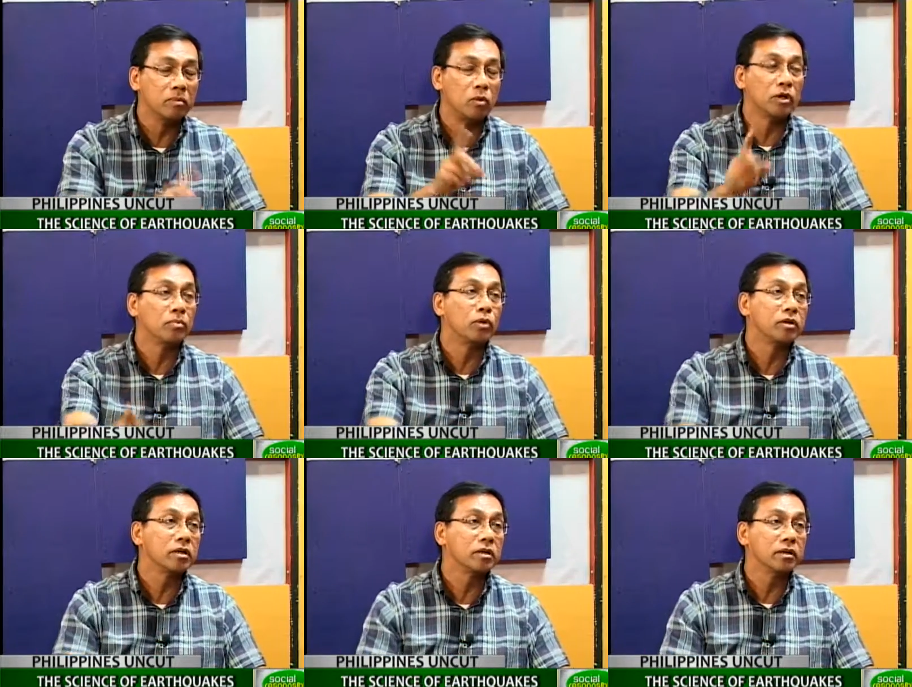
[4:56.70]
but more
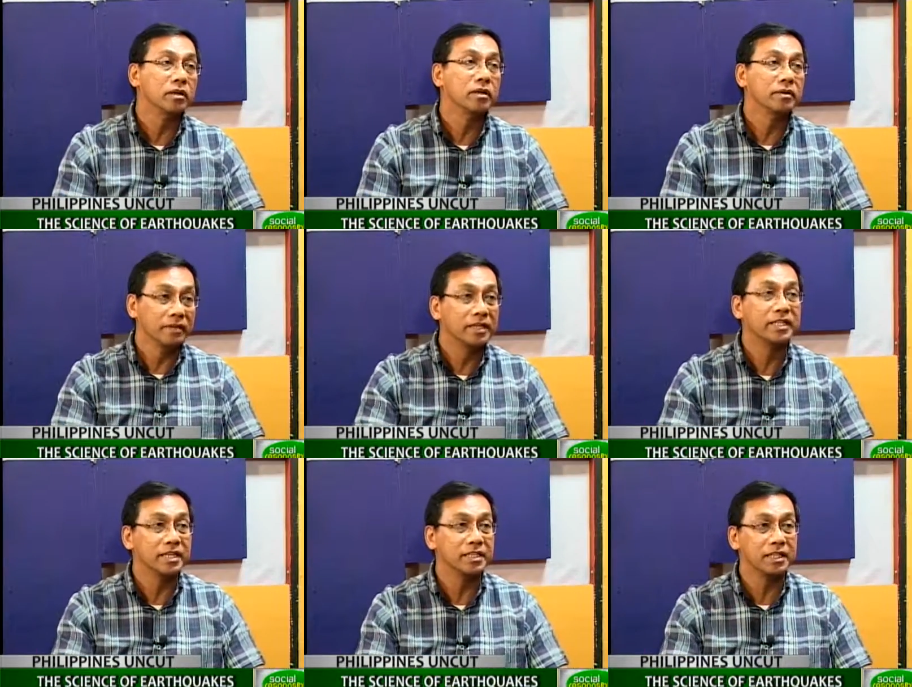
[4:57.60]
importantly, the
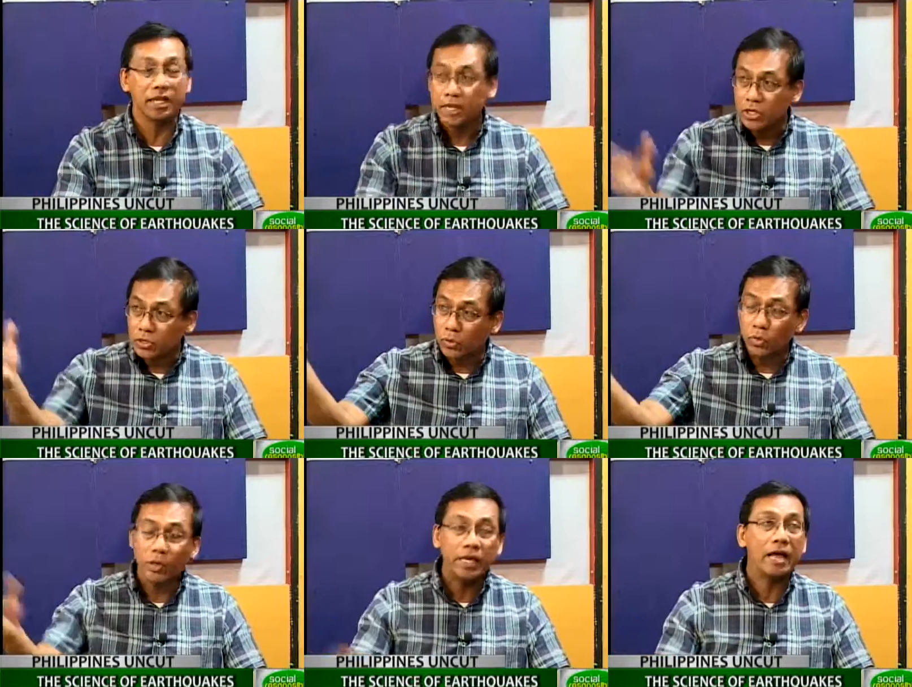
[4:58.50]
intensity. So
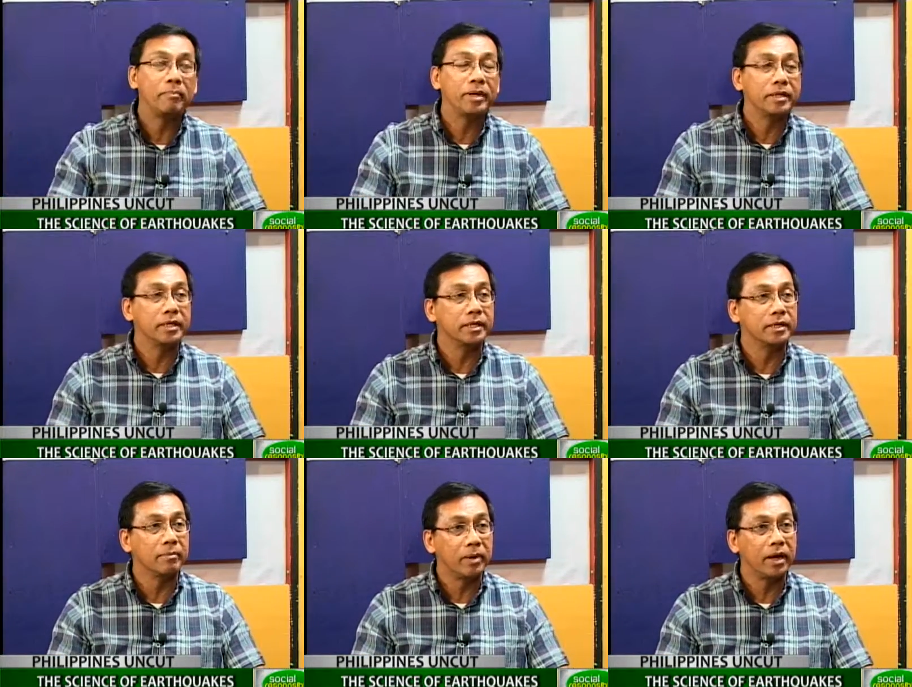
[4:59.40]
what happened
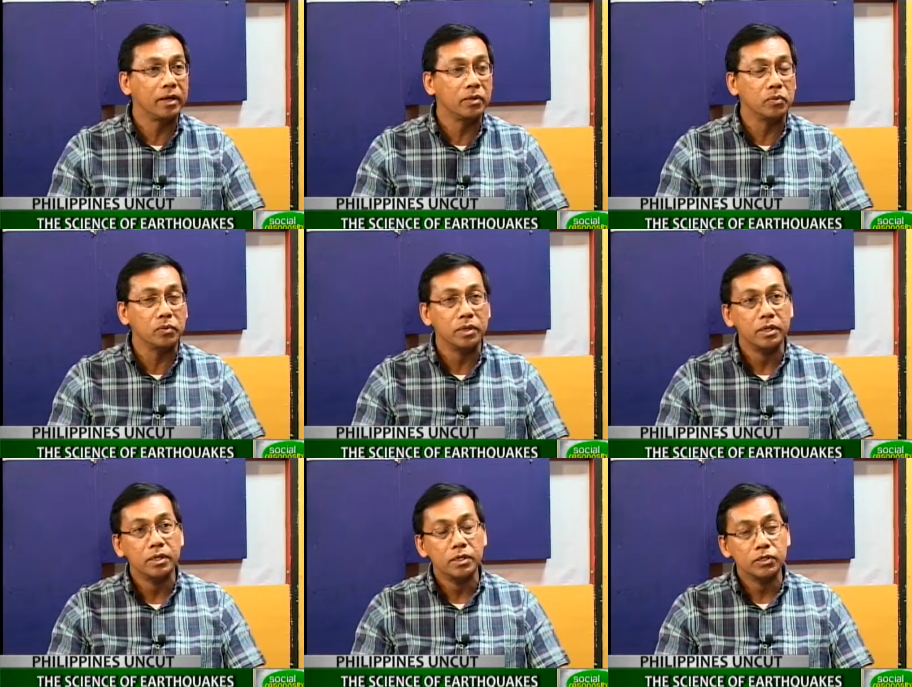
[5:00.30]
in Nepal, you
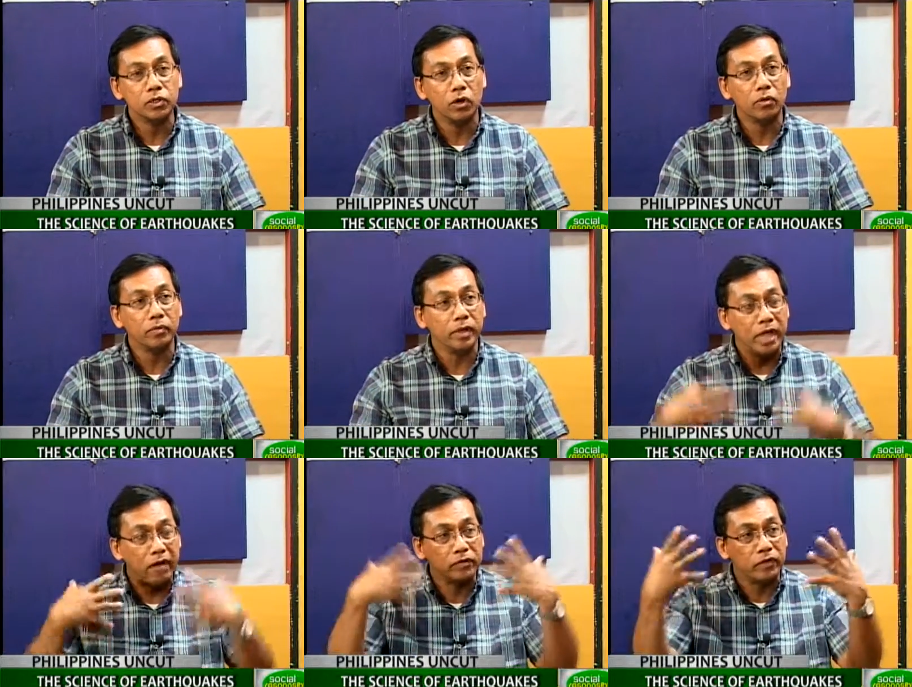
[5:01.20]
saw the
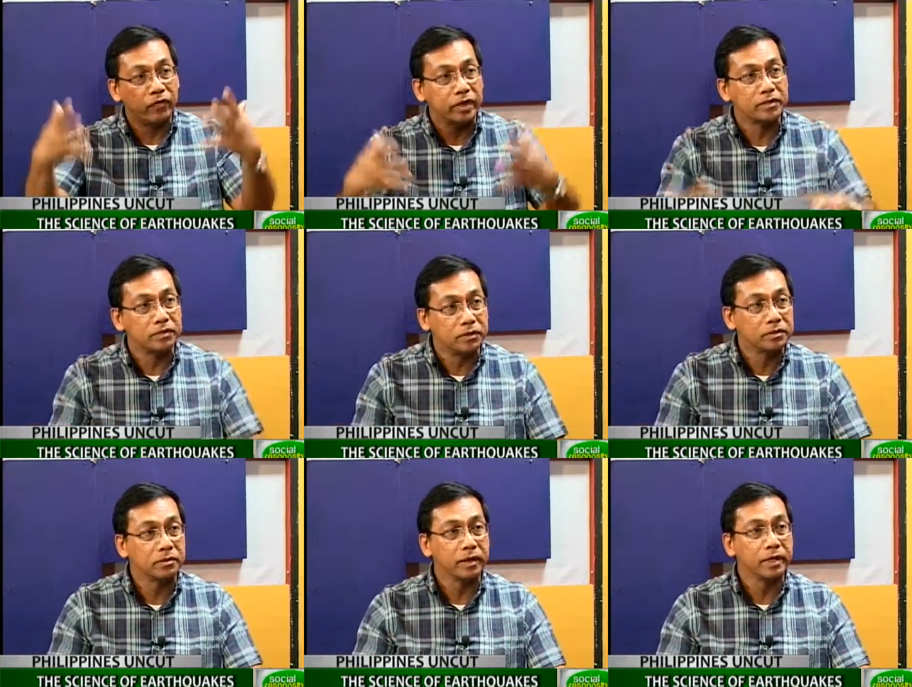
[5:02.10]
after effects of the
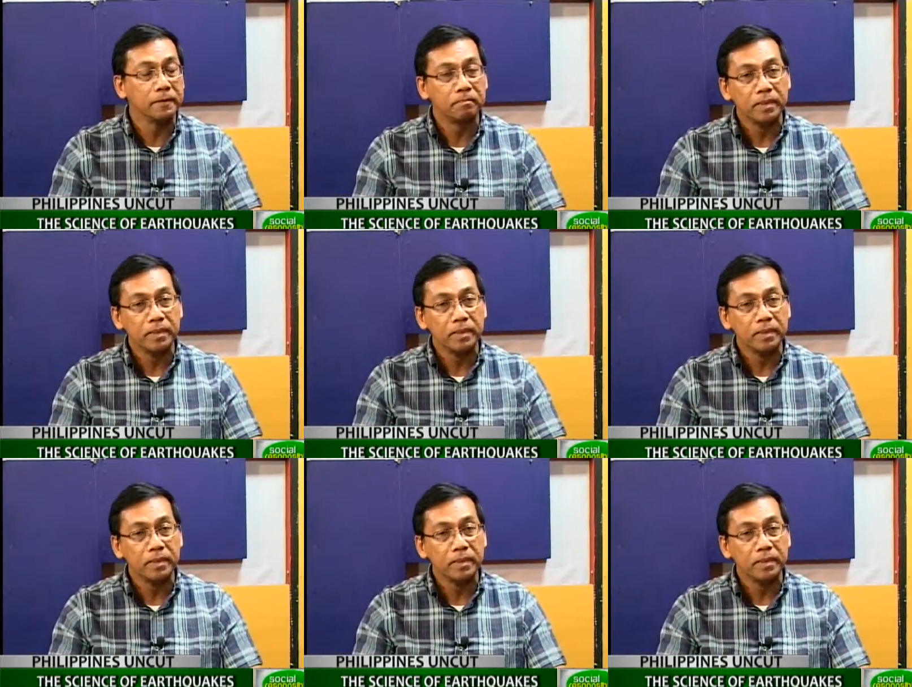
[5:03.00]
earthquake.